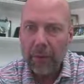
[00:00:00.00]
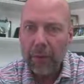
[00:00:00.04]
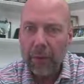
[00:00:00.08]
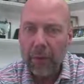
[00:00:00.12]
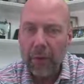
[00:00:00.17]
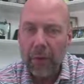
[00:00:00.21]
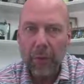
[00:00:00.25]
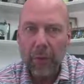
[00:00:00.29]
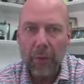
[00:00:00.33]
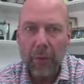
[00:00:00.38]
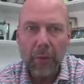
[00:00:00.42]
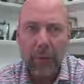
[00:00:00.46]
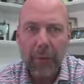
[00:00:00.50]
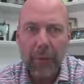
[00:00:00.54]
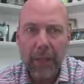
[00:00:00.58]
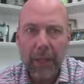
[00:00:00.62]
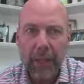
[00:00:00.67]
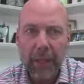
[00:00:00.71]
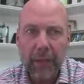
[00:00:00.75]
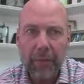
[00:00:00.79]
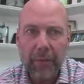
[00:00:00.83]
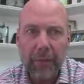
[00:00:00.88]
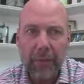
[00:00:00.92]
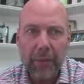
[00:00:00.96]
Rockwood
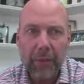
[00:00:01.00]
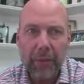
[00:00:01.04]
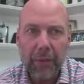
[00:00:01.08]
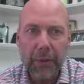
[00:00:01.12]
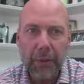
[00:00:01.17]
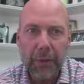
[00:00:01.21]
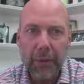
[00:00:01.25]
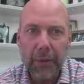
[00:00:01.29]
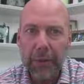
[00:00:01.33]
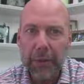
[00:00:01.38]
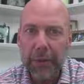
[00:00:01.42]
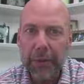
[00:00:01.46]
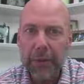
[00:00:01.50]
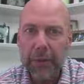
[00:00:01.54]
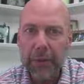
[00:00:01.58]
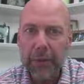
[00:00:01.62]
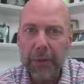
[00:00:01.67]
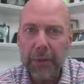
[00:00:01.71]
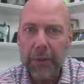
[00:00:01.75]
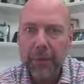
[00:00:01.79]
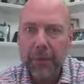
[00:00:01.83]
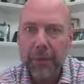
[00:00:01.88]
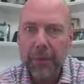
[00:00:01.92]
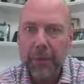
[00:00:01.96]
Avenue.
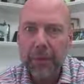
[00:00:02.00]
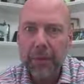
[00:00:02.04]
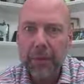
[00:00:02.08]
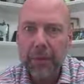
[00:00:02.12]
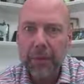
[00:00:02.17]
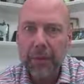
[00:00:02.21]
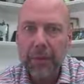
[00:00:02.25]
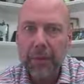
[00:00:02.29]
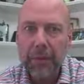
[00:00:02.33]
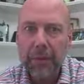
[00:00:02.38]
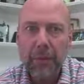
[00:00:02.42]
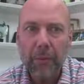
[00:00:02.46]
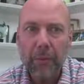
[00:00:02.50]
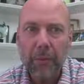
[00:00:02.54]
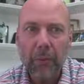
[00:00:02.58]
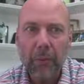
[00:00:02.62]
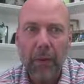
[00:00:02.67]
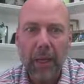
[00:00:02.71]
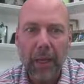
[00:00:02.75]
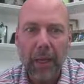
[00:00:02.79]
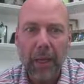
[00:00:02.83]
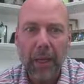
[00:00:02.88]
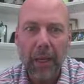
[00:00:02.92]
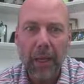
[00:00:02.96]

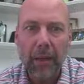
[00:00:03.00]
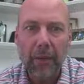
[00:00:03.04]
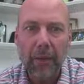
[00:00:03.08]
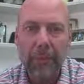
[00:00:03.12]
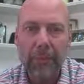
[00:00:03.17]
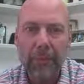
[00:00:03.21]
Wow.